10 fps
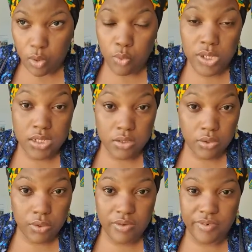we don't
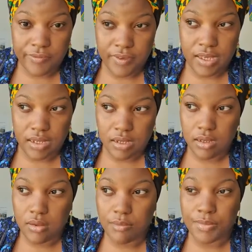know everything,
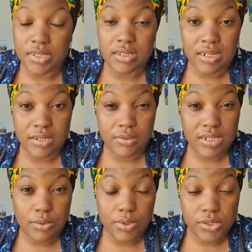but the little
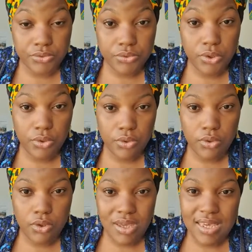that we do know,
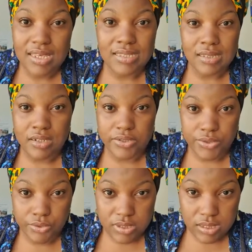it's our
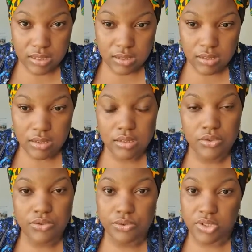duty
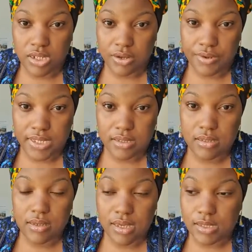to share
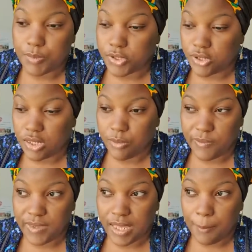it, especially
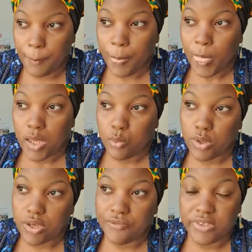with them.
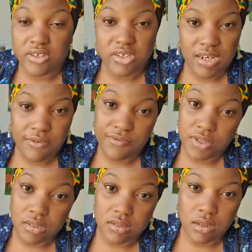We often share
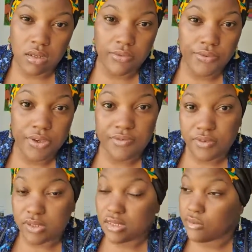fun stuff. We
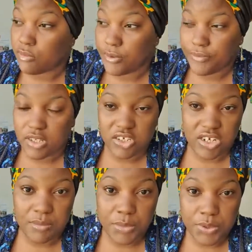often
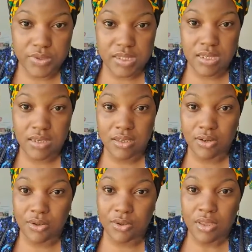share music.
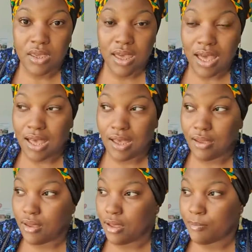
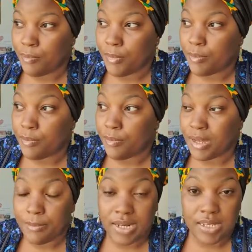My
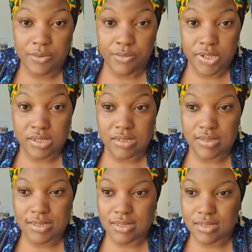little brothers
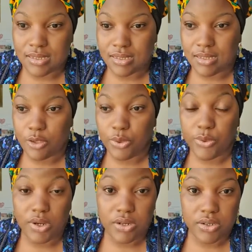and sisters
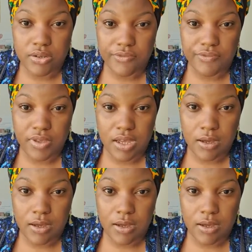know a lot of